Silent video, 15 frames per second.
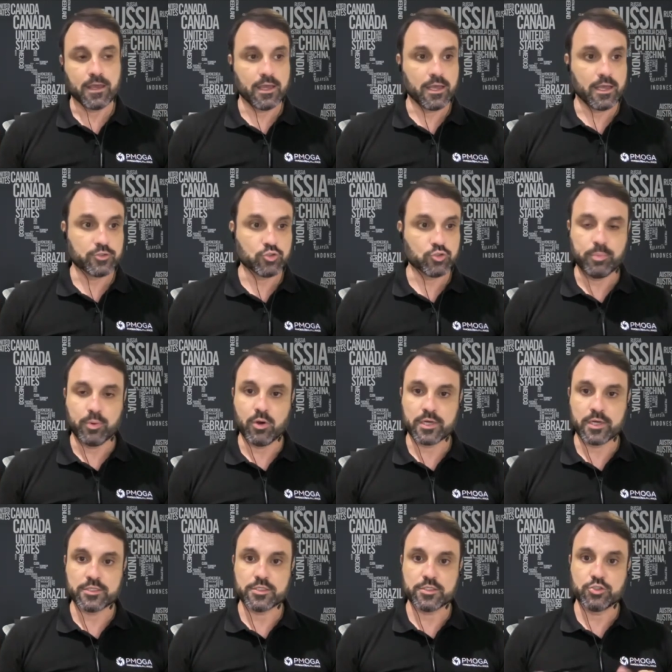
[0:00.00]

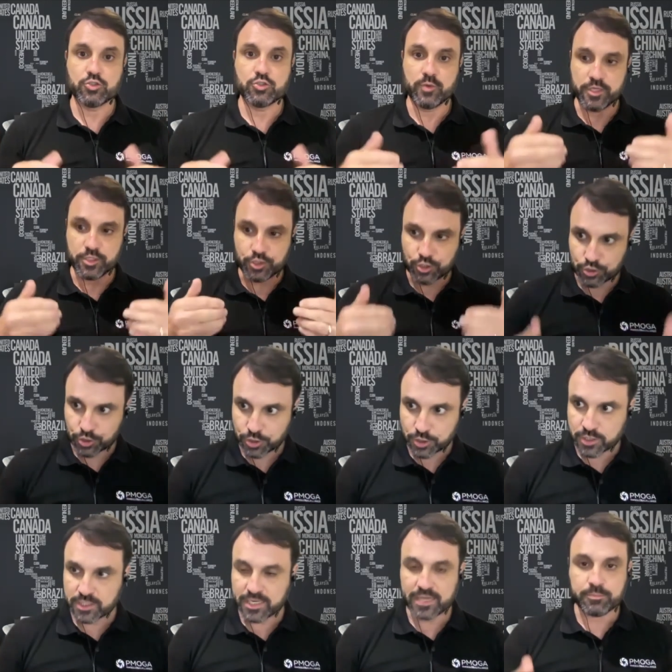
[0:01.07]
support to
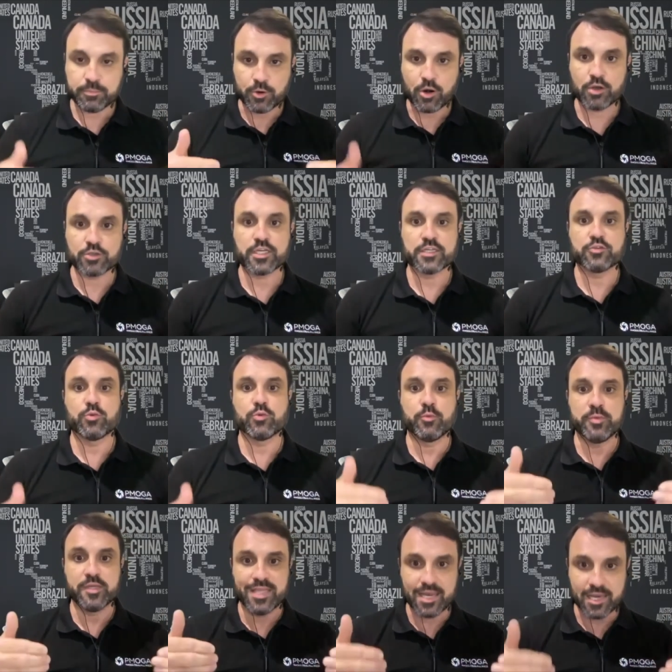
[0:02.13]
ensure that projects will
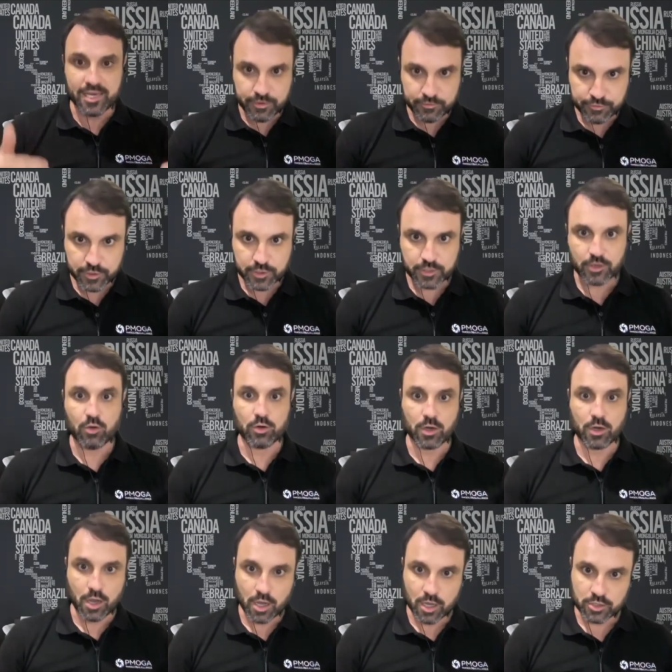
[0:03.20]
be delivered on
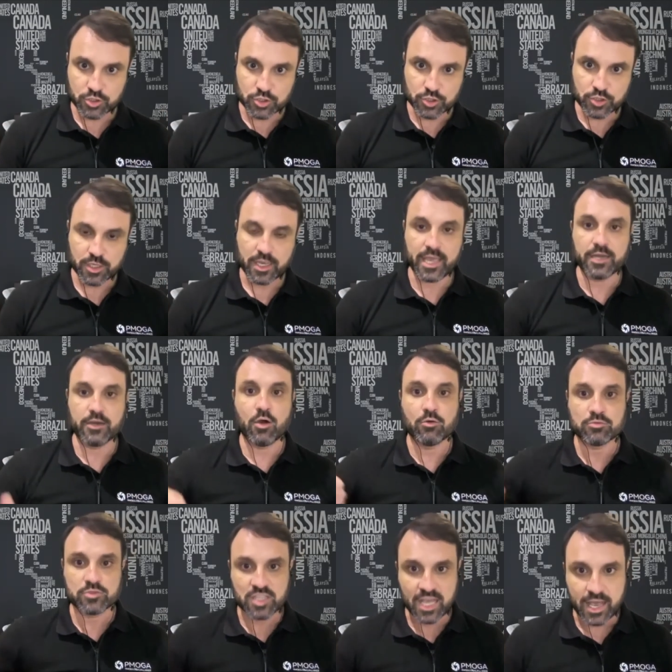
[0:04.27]
cost and
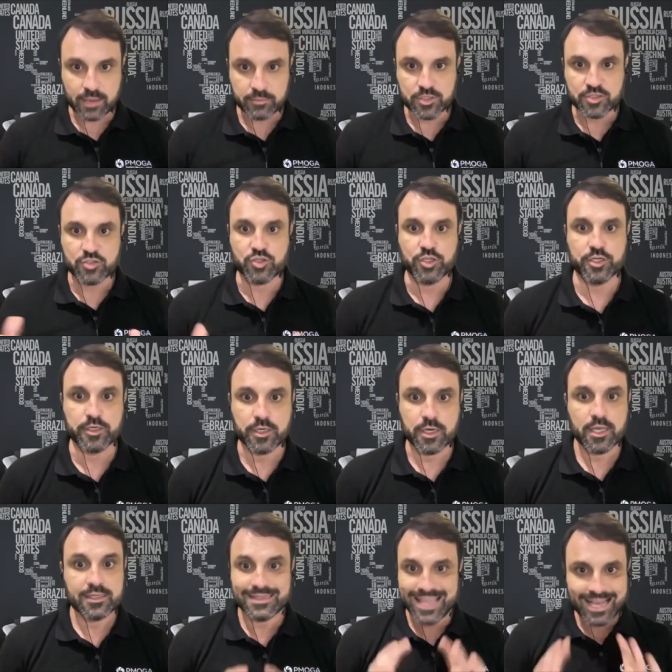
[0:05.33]
on time this year.
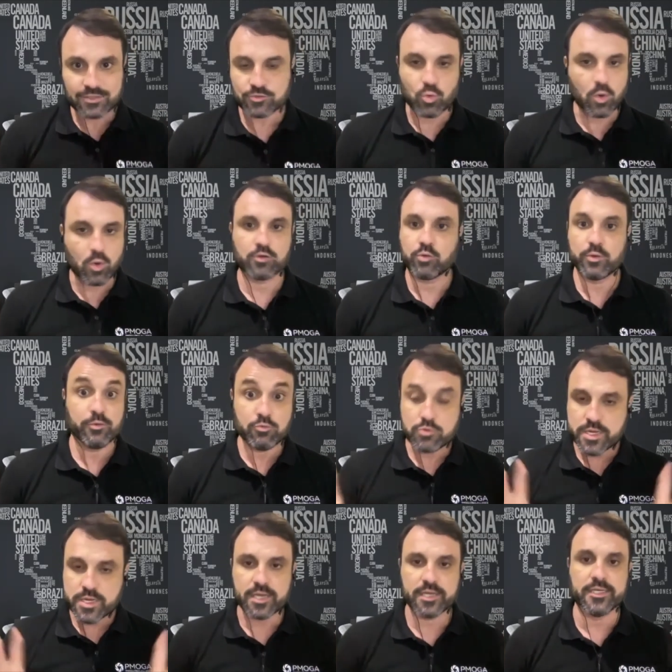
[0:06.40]
That's what we
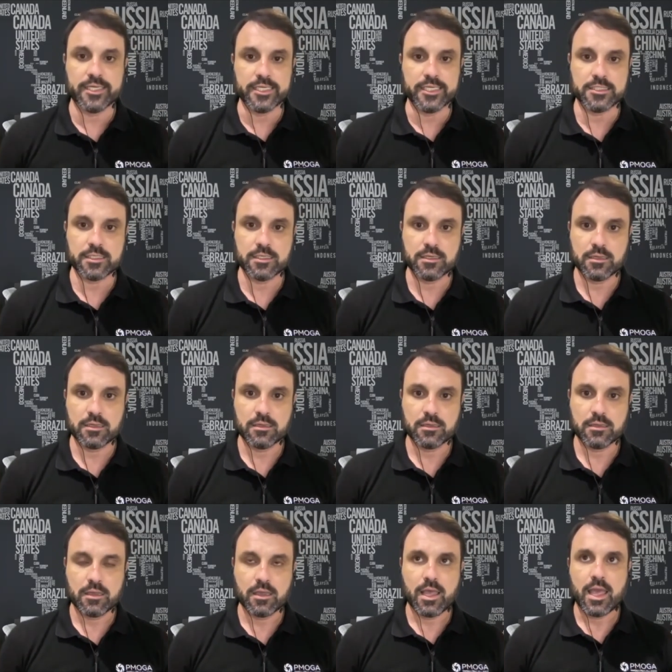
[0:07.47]
really need.
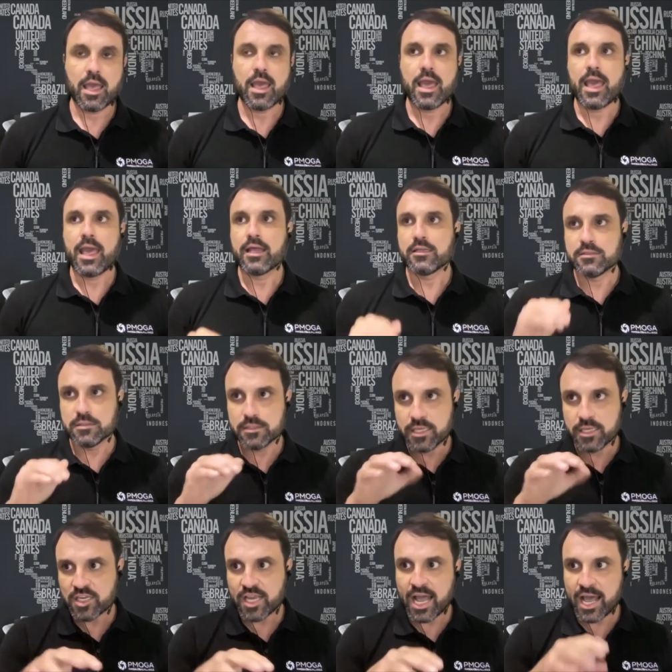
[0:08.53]

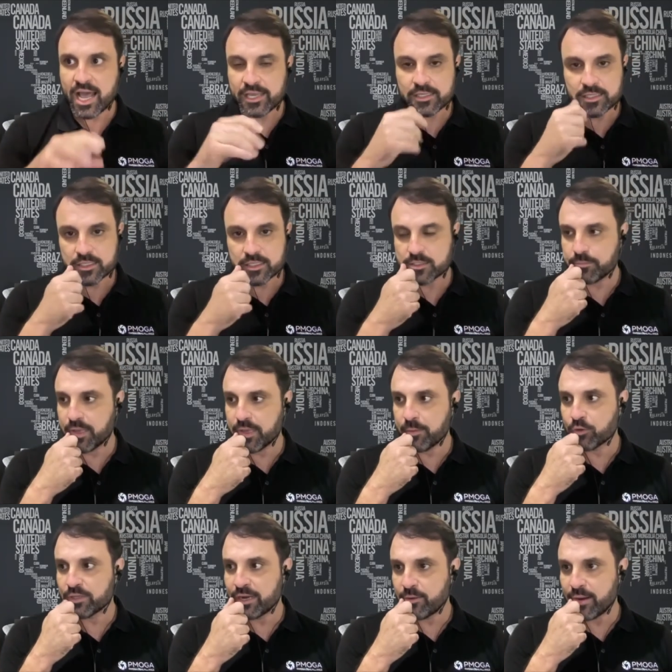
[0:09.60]
This guy, this
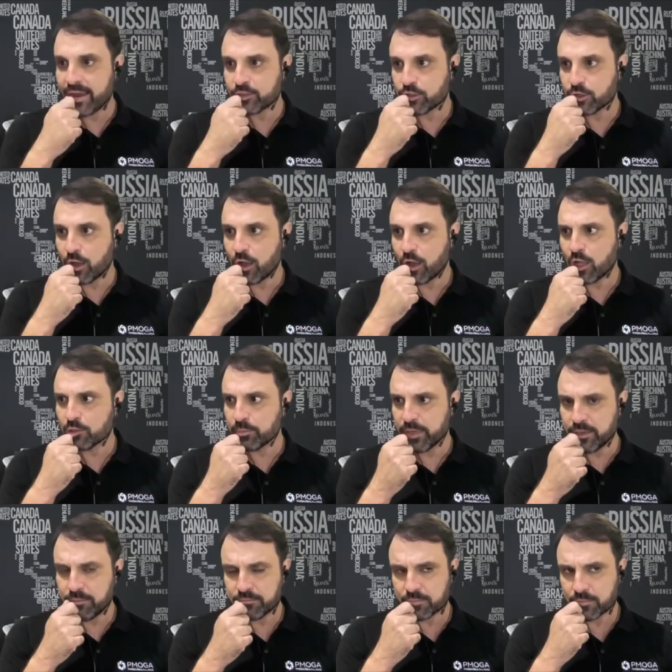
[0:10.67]
PMO director, called me
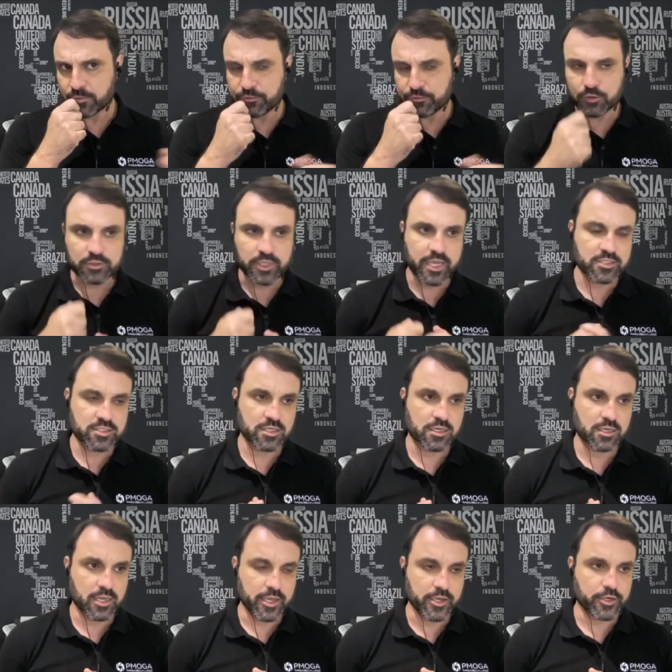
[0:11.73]
a few days
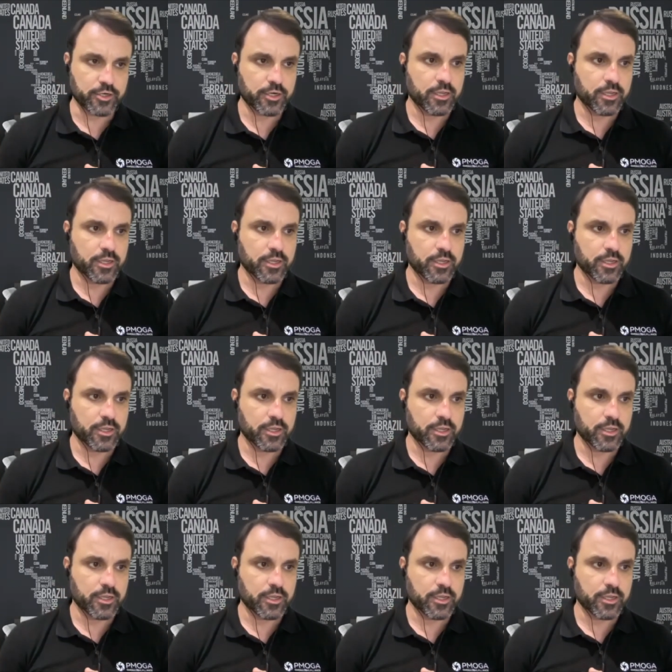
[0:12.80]
later,